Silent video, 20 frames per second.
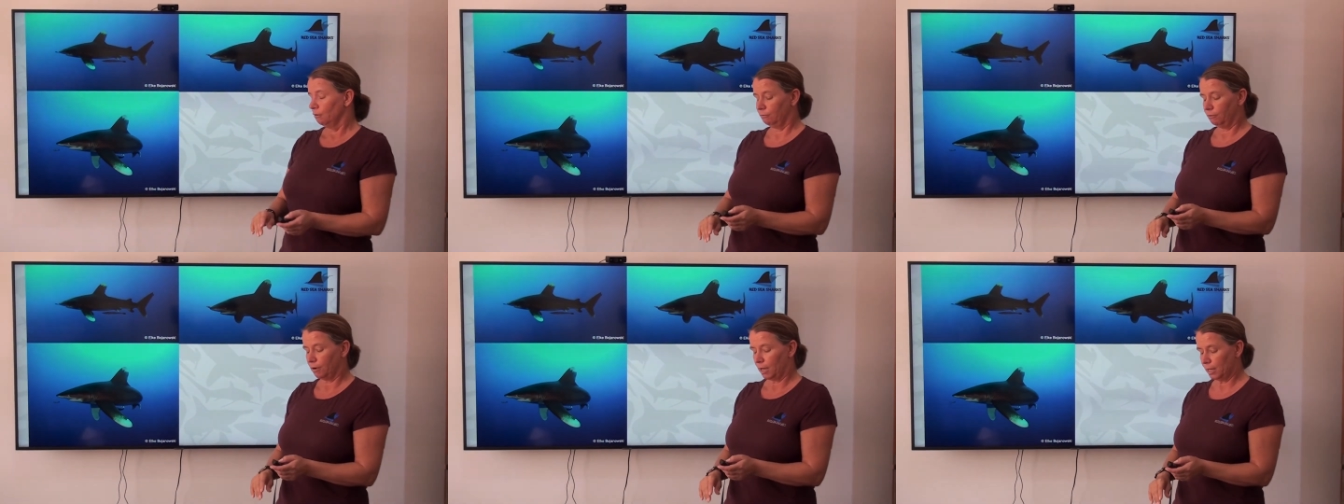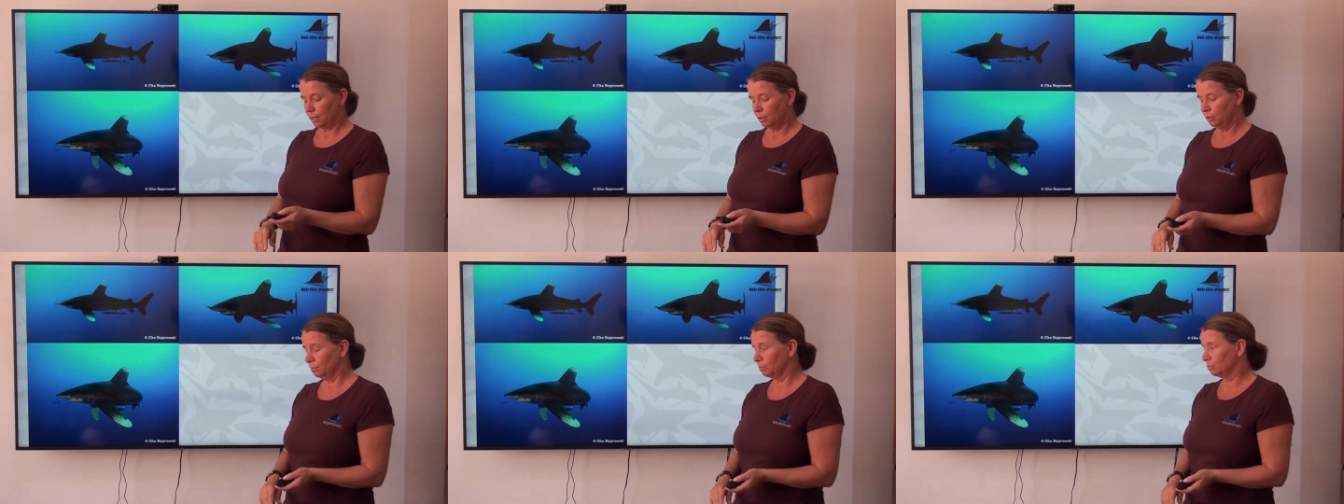
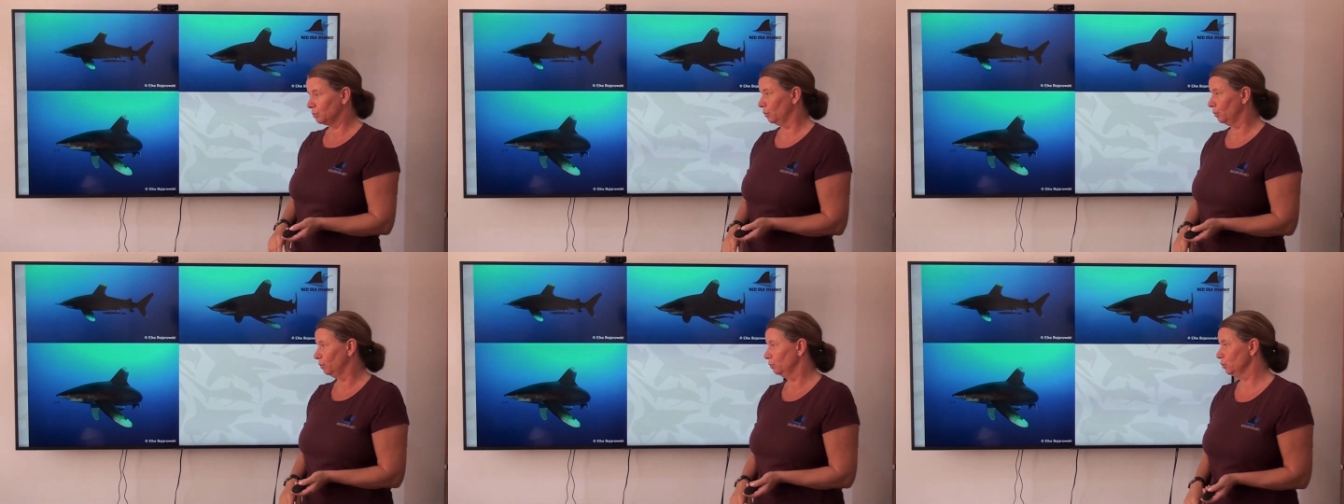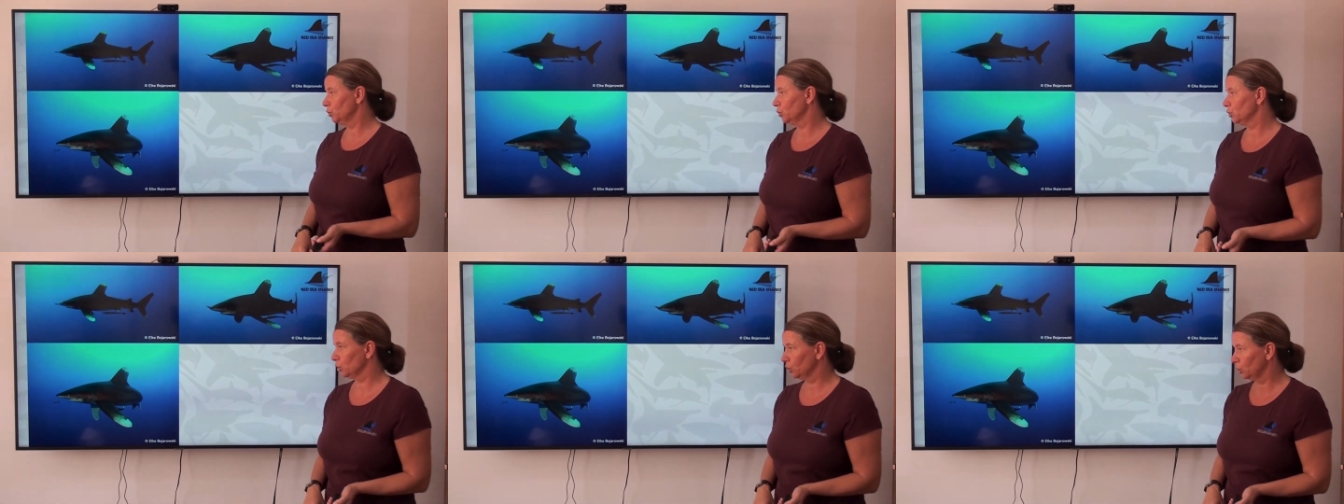Final
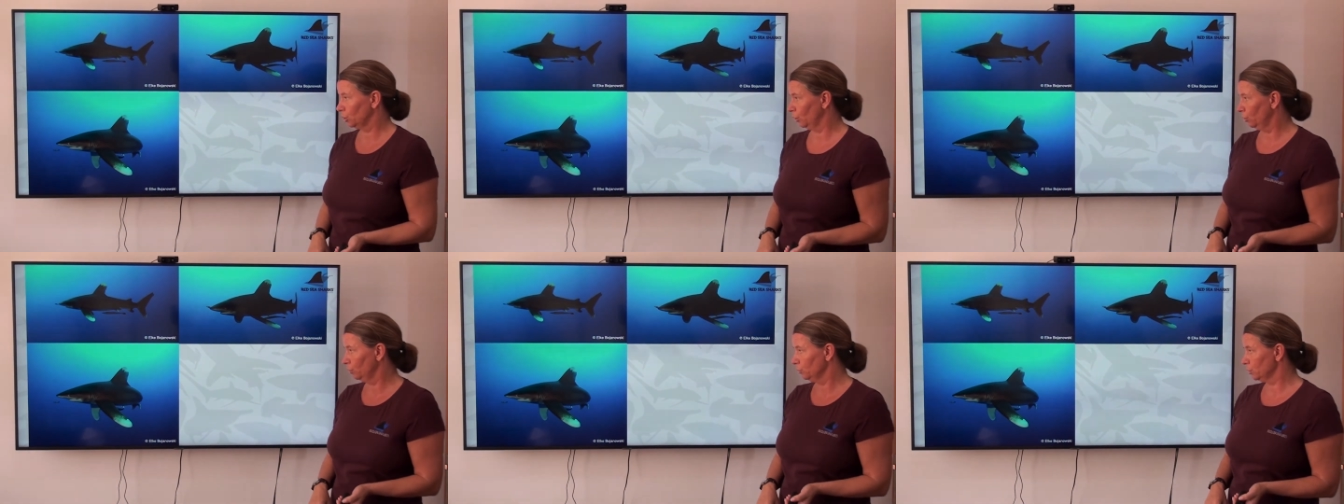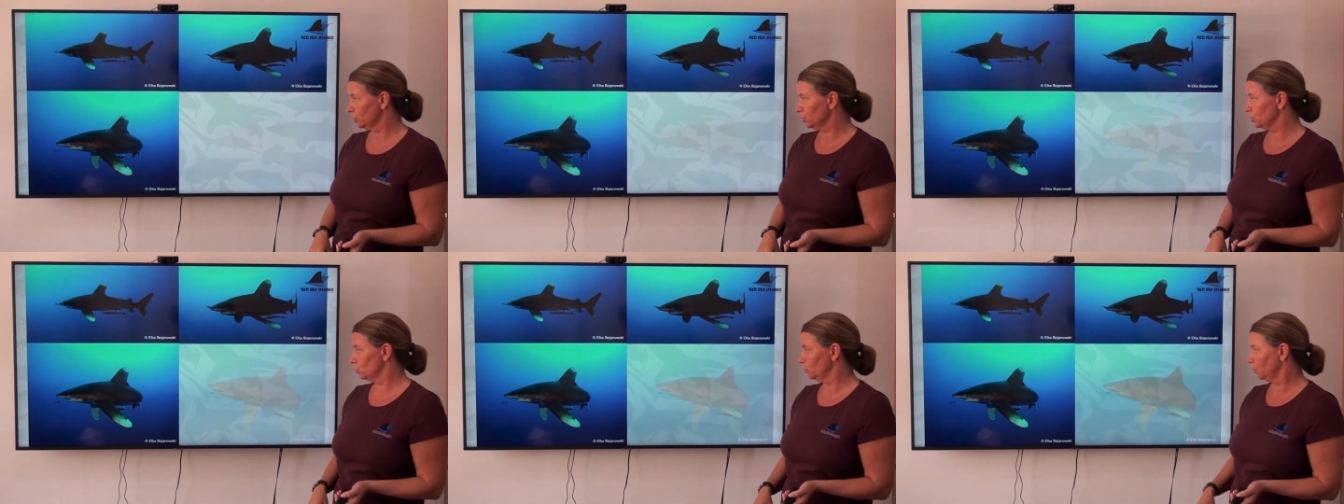approach,
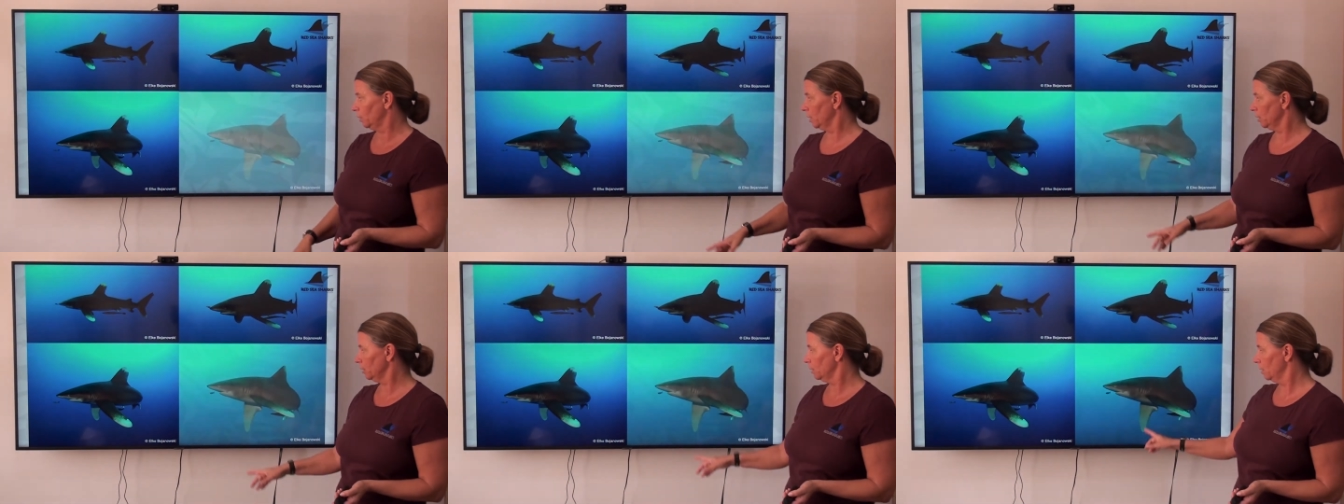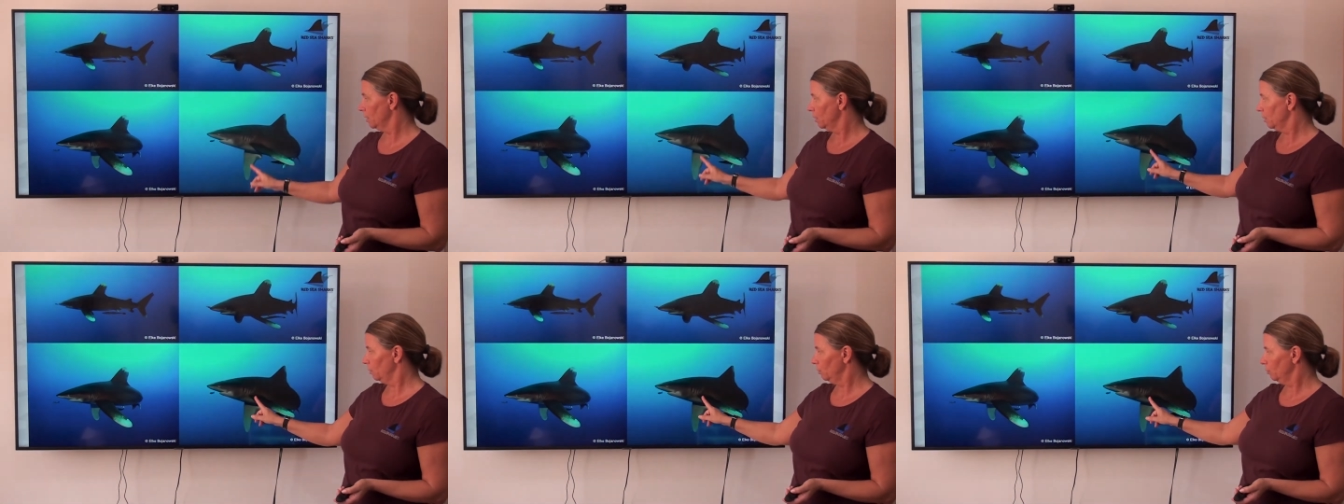closest
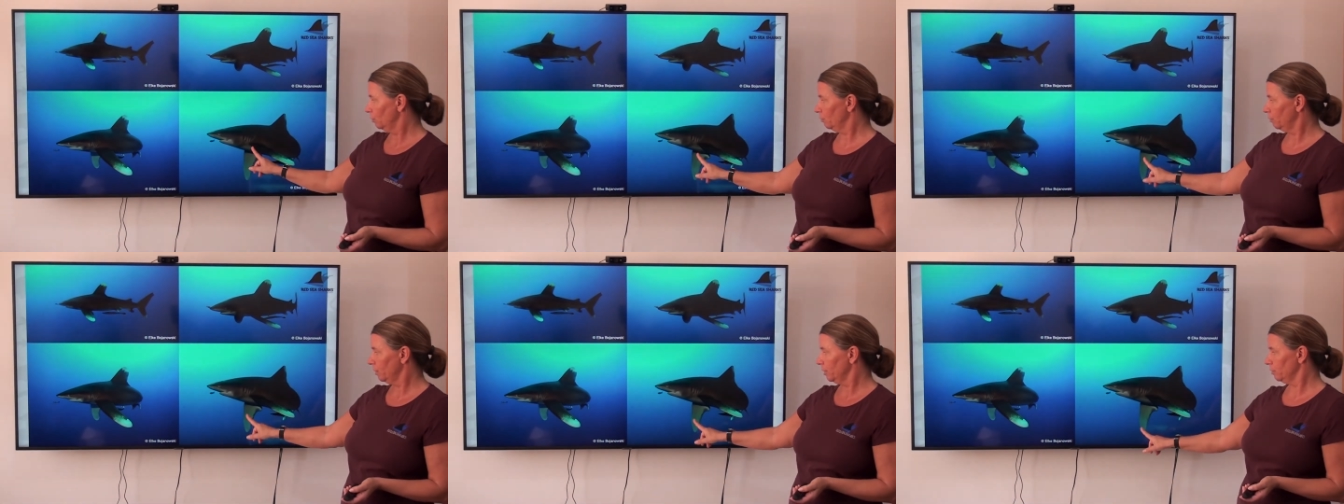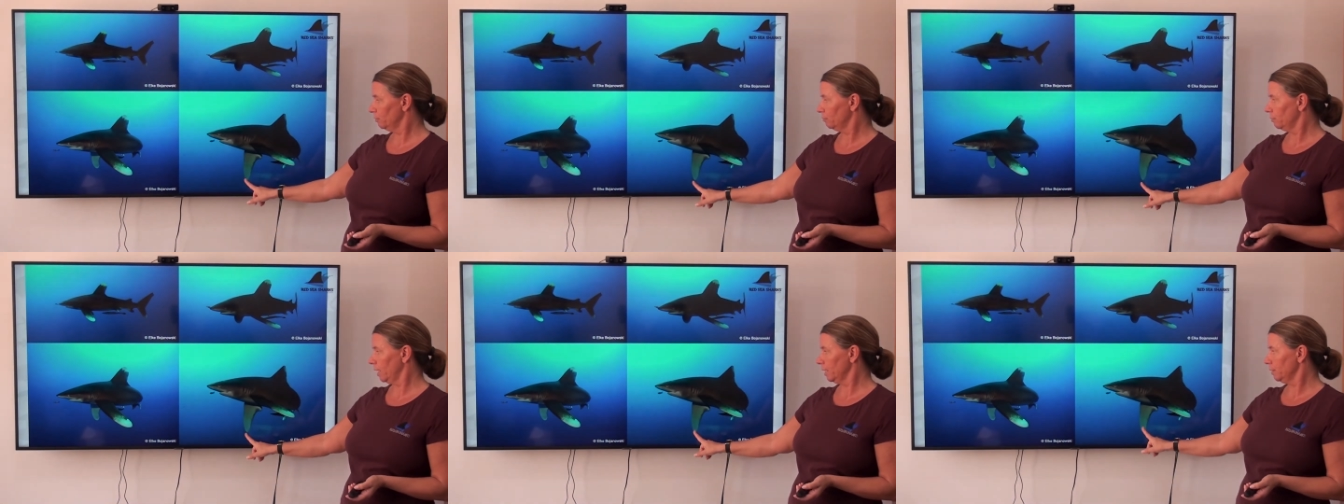one, look where
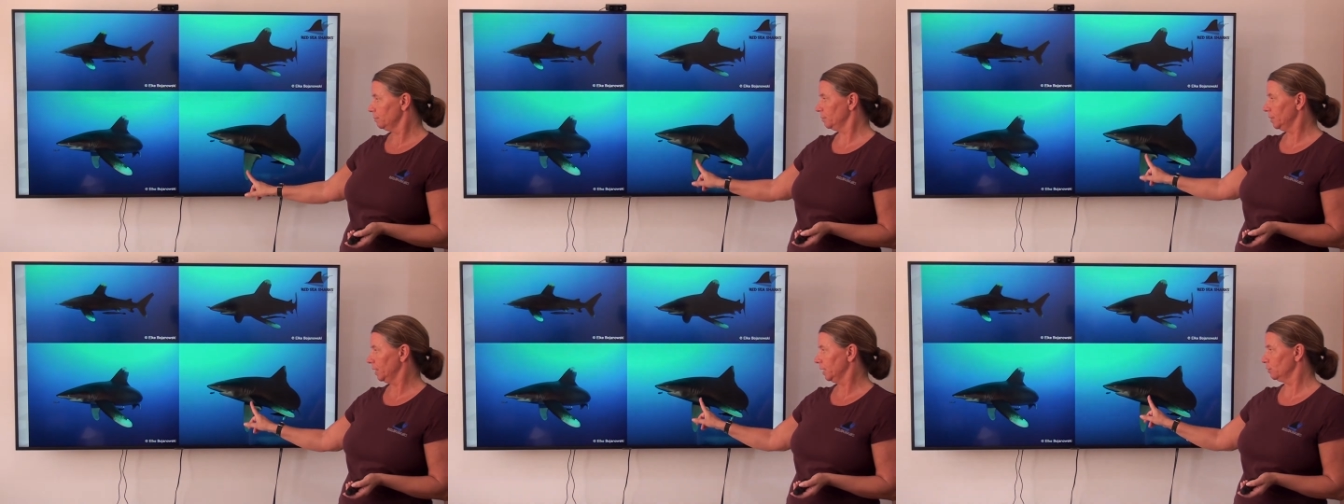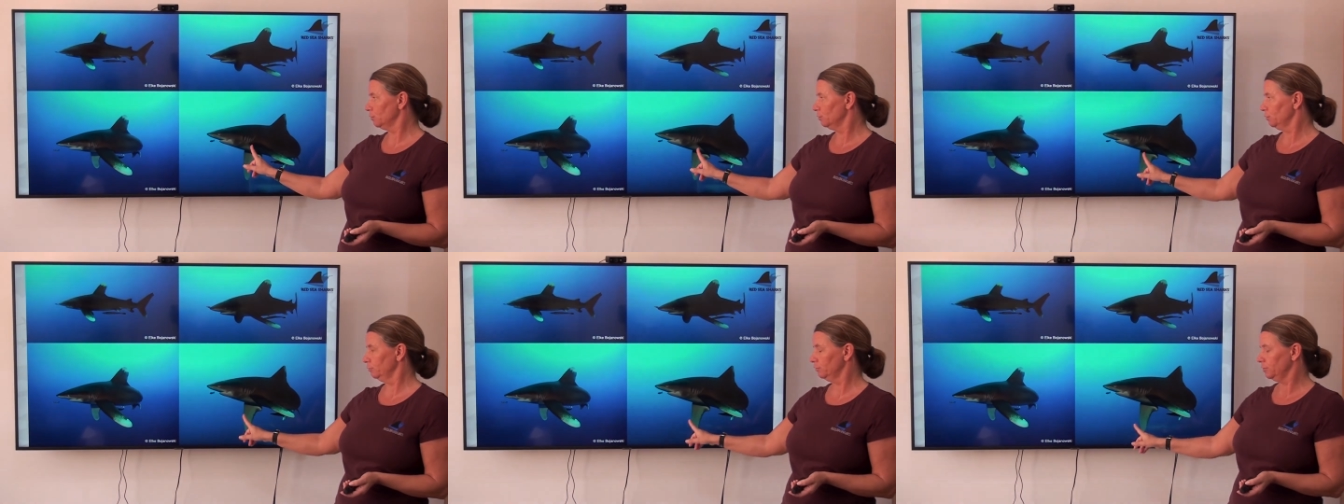the right
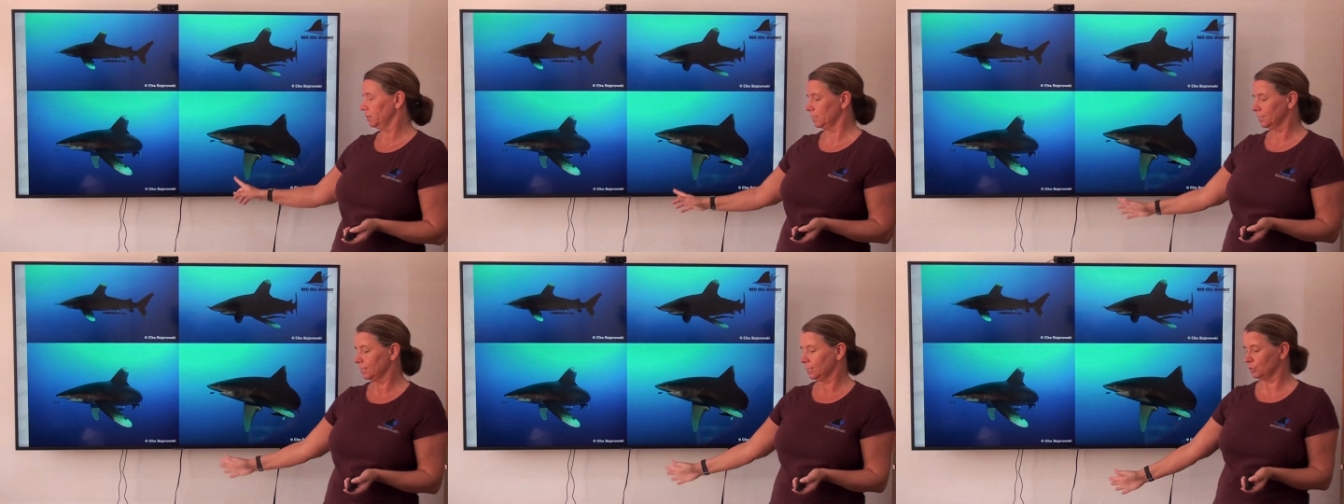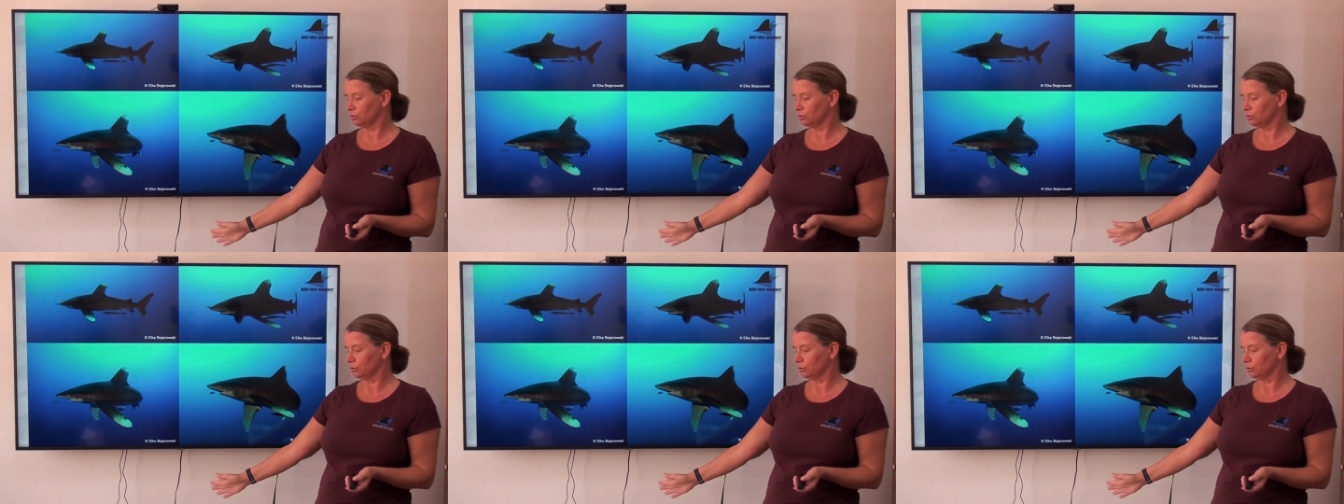pectoral fin is.